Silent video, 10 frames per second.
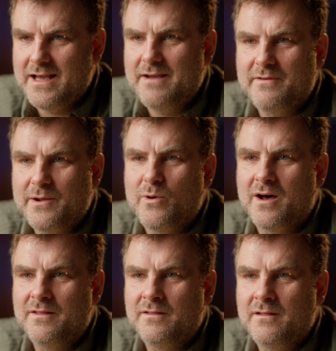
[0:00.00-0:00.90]

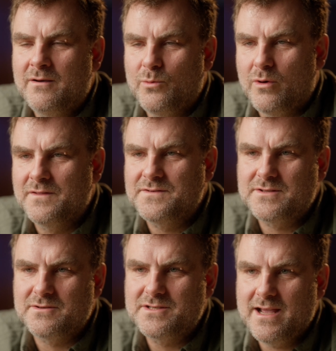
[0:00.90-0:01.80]
Everyone wants
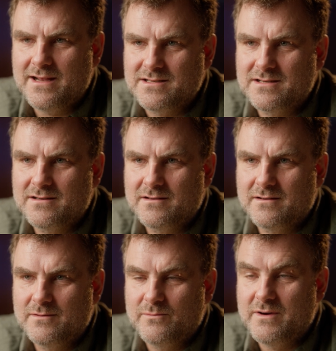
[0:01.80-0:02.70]
to change,
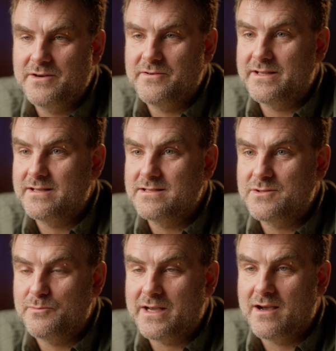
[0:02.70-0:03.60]
whether it is
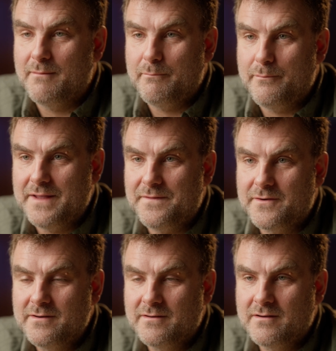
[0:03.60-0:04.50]
to become
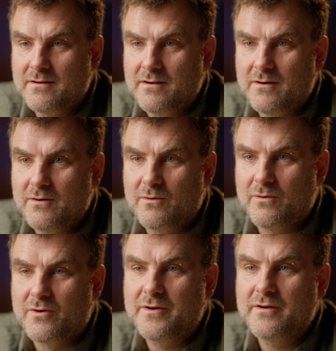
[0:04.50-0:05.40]
better
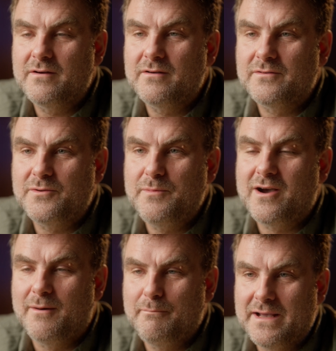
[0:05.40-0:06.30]
or to
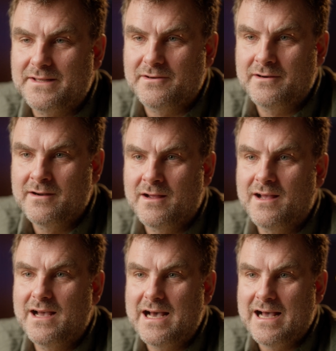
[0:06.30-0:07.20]
become better
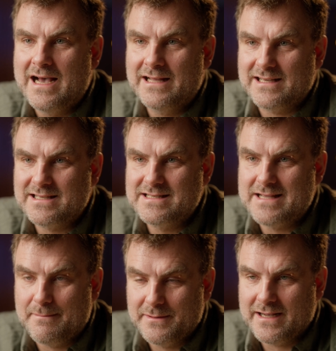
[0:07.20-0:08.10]
at
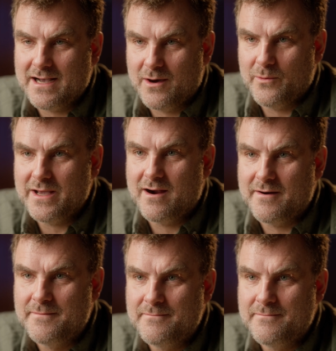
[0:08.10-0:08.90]
accepting how we are.